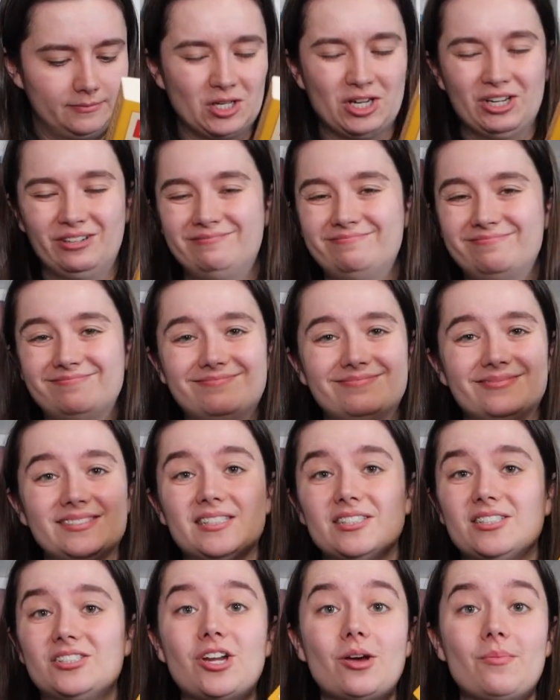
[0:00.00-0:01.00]

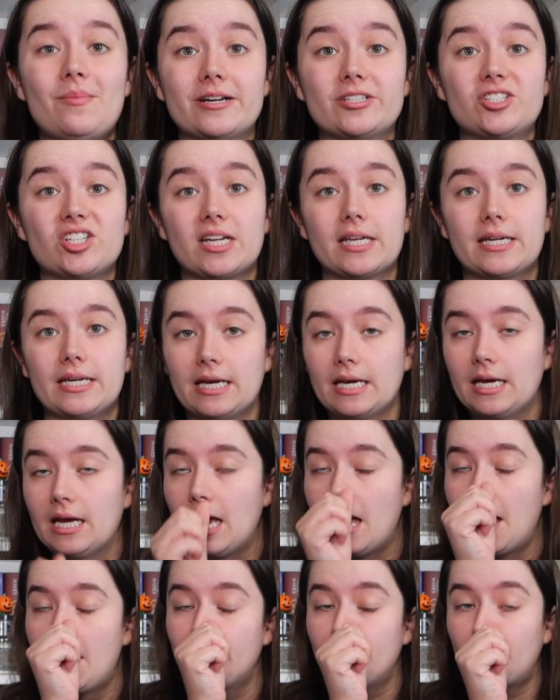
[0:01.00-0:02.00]
There's no magic in here.
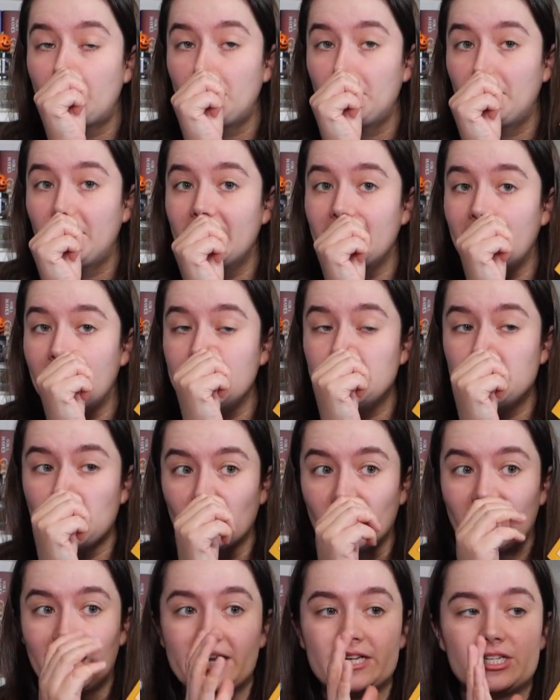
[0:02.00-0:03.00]
Following a
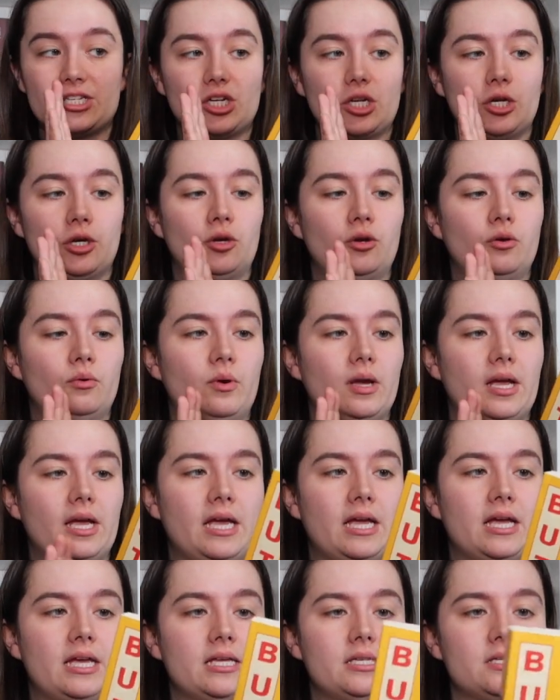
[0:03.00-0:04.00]
journalist who
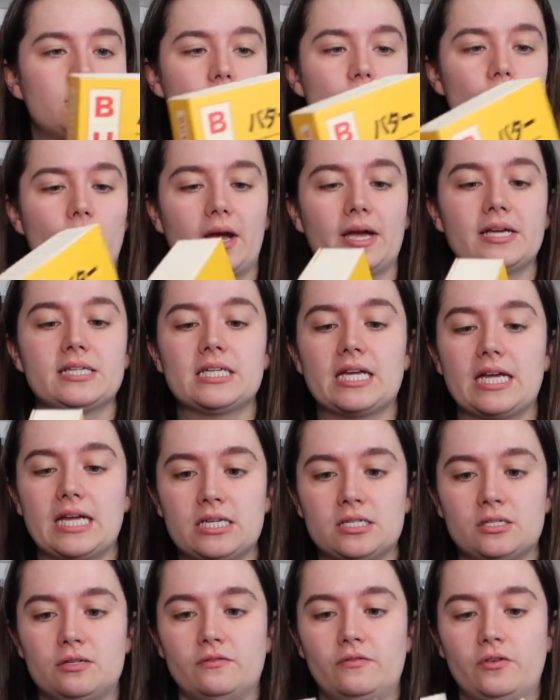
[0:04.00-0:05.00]
is trying to
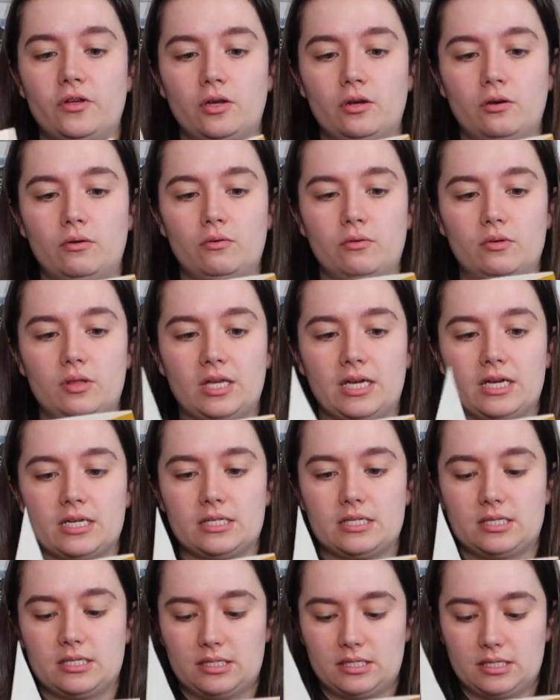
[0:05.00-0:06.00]
interview
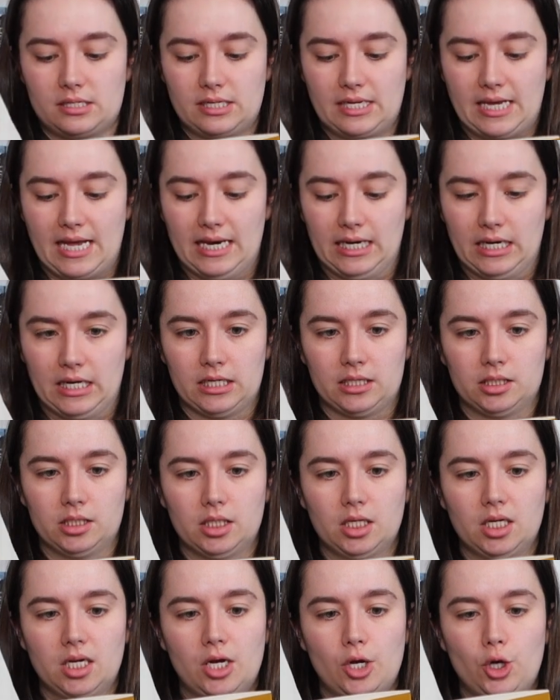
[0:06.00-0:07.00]
this killer
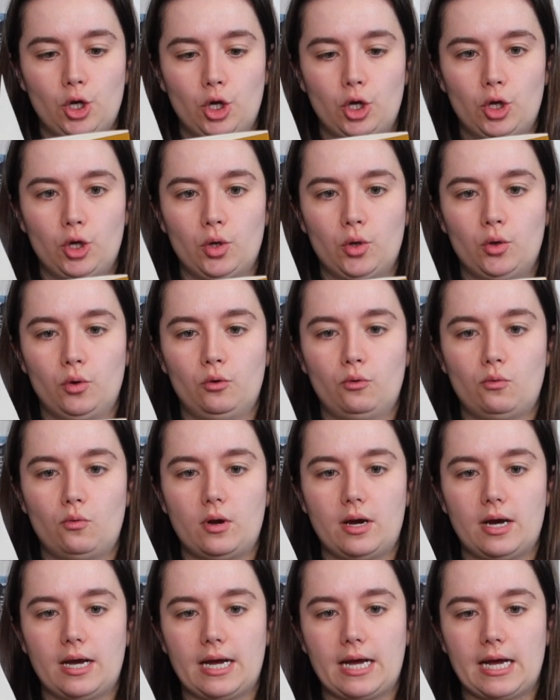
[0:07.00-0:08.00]
who
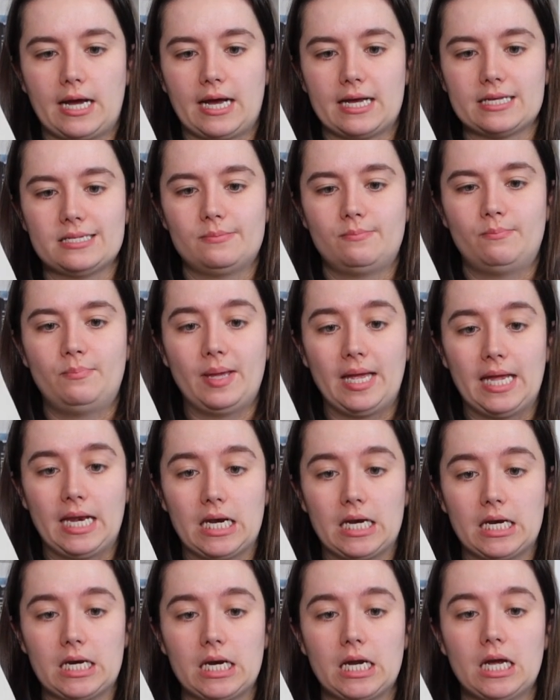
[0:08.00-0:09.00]
has
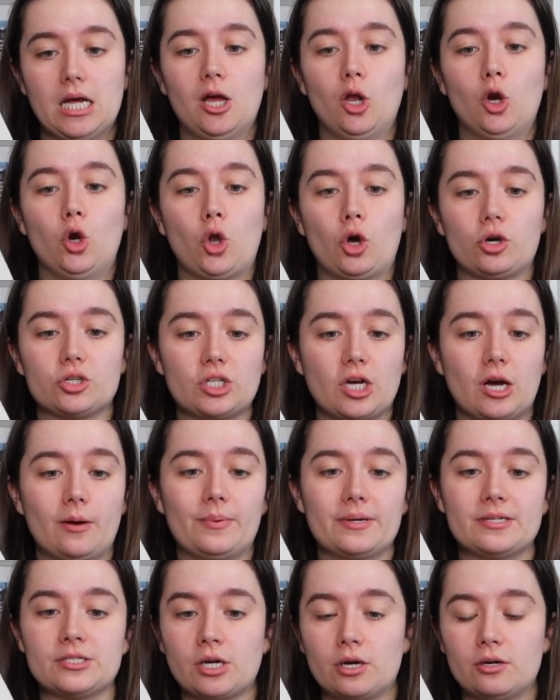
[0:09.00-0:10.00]
been locked
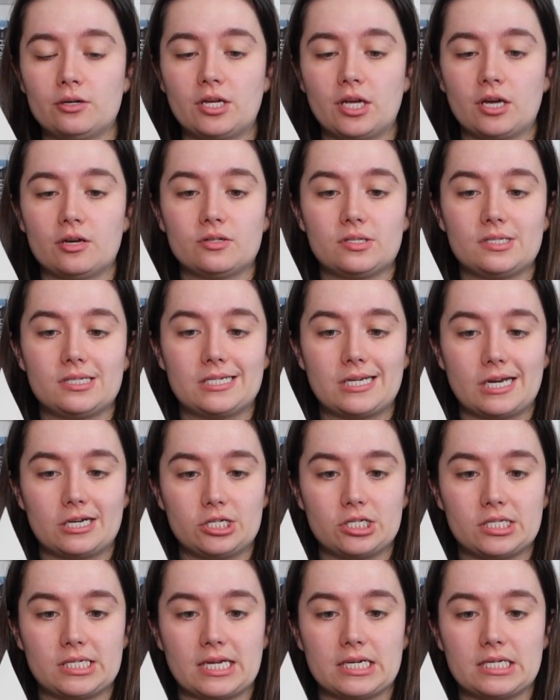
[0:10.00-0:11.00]
up in Tokyo's
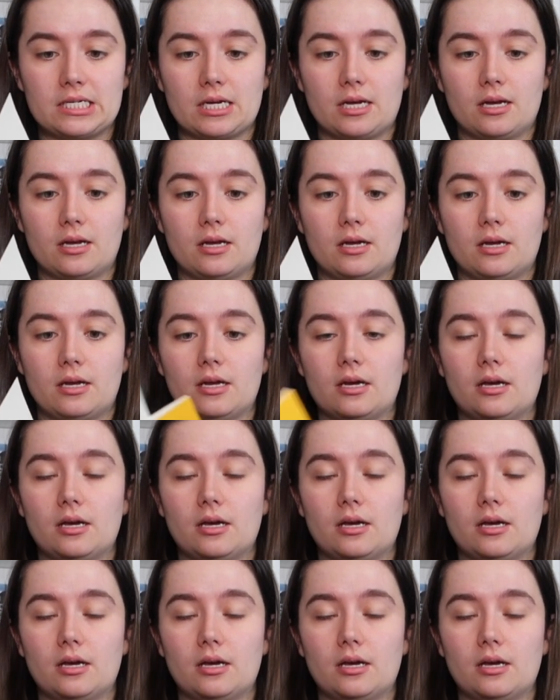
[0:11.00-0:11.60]
detention centre